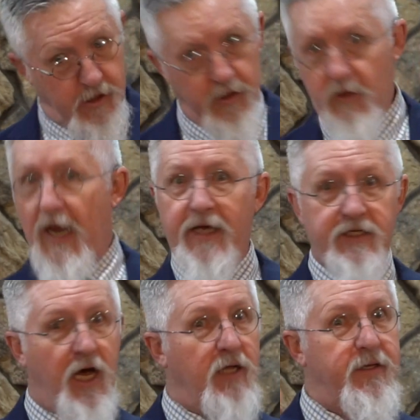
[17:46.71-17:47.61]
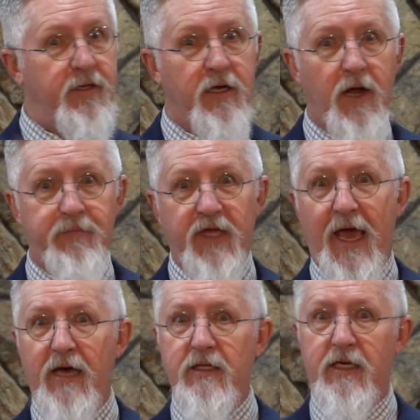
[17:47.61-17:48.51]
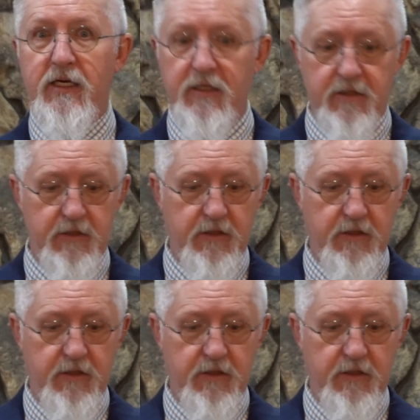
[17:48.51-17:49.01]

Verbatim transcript: You guys all need to go up to Galilee,